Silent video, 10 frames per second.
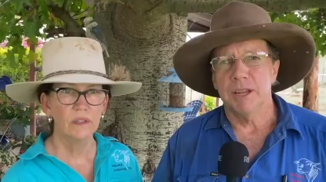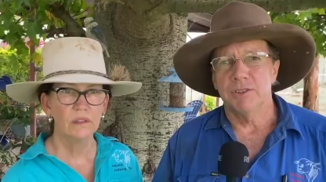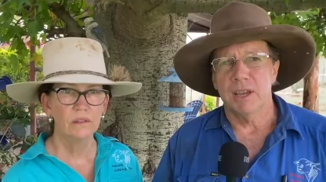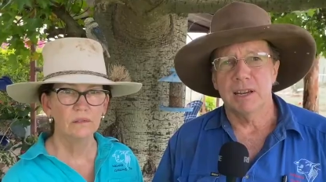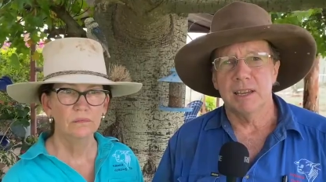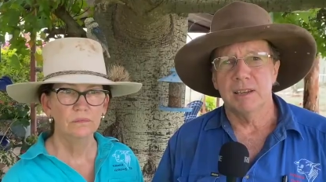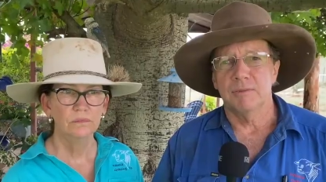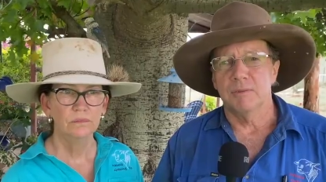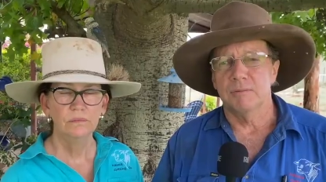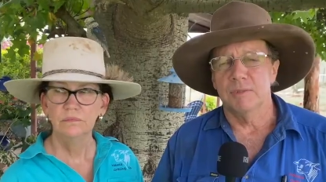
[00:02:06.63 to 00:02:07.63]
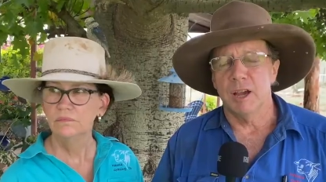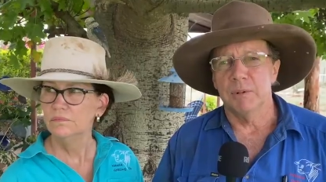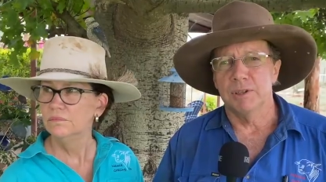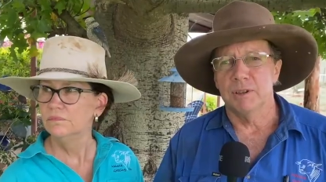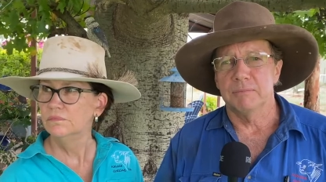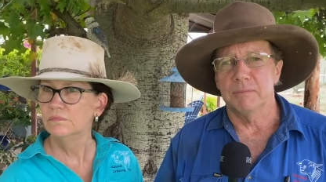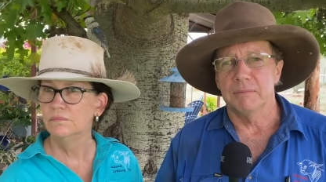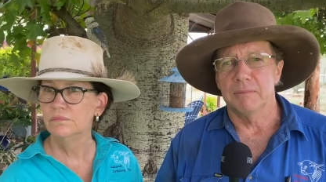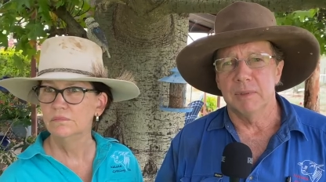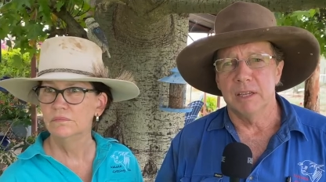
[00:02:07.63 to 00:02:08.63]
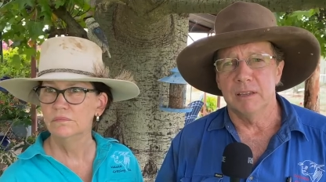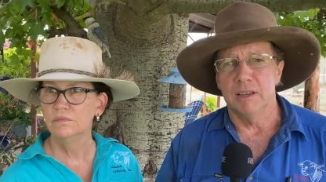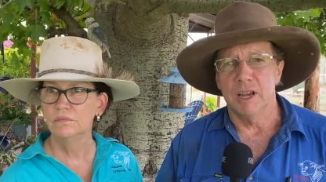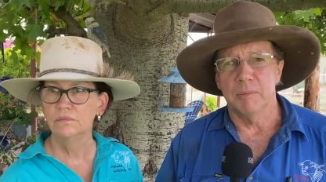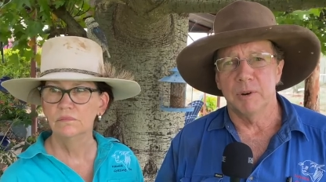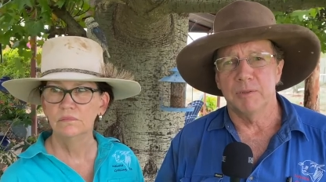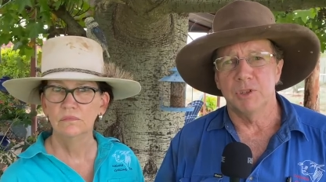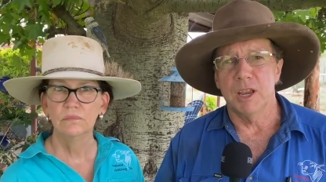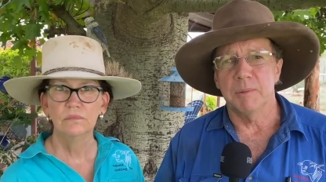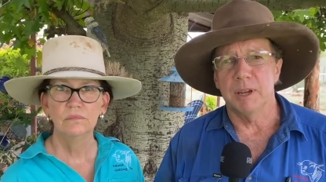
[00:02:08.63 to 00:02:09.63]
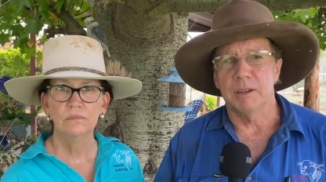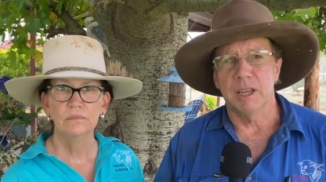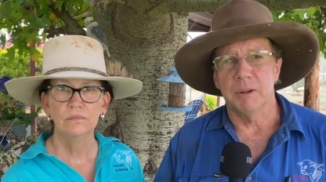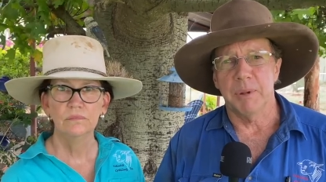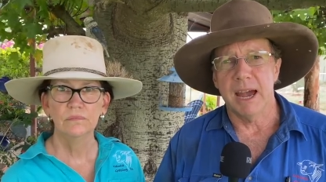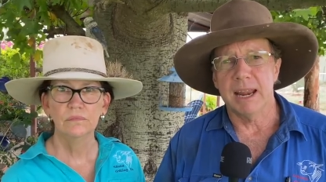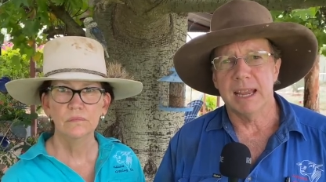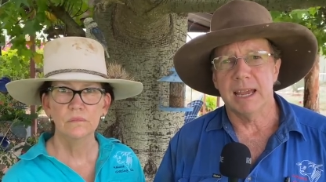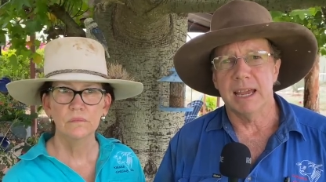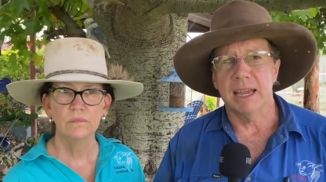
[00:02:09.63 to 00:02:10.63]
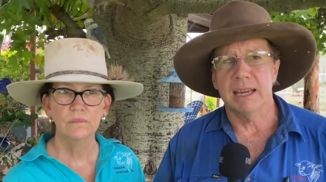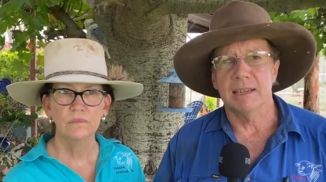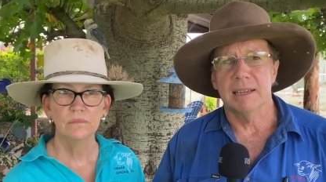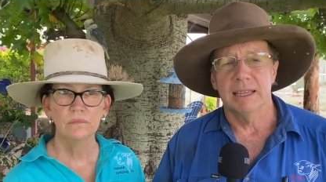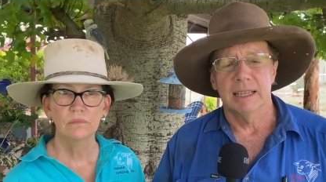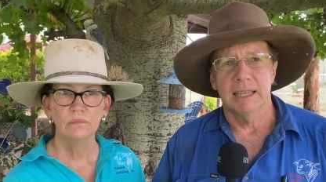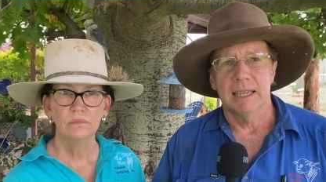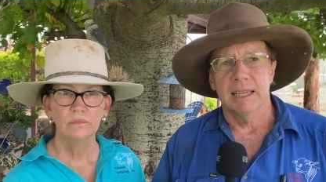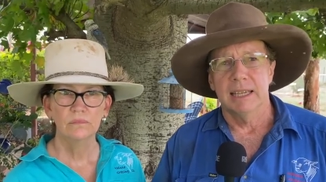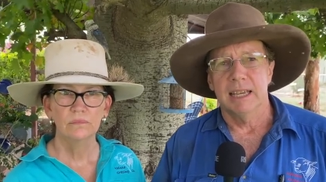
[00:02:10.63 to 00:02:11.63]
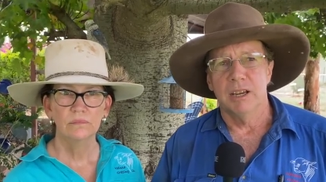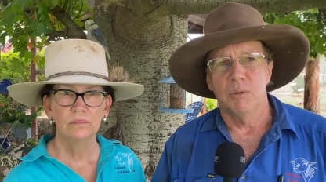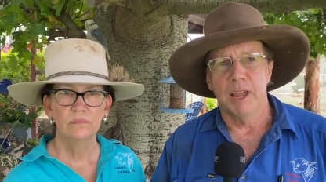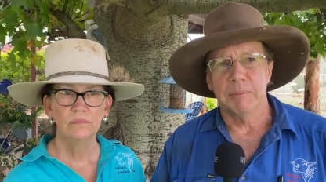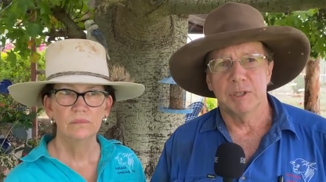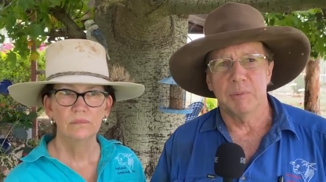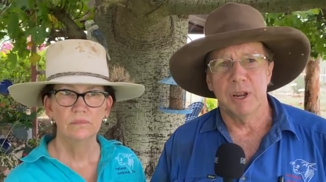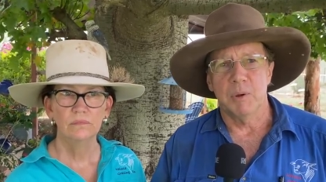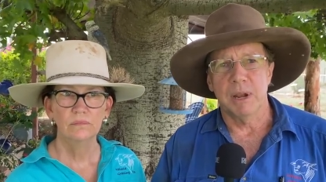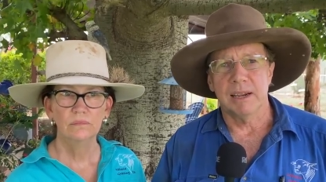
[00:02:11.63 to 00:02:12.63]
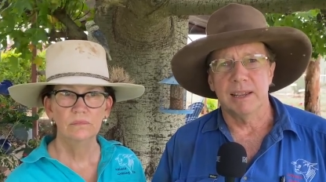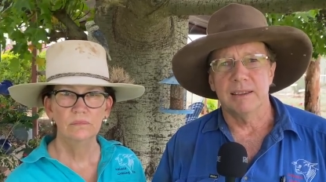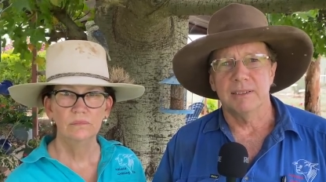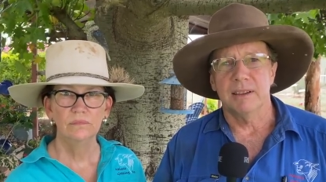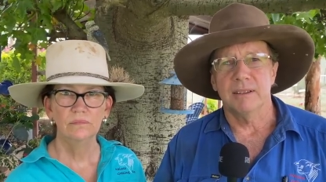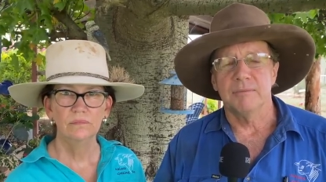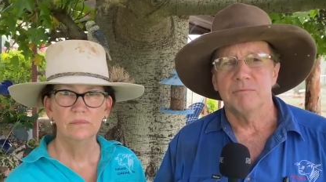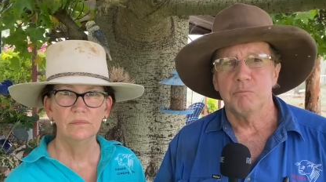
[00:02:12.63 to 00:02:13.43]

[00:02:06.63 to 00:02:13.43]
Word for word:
Speaker 1: and suddenly you've doubled your your number of sheep in a, in a paddock, and it all happens pretty quickly. So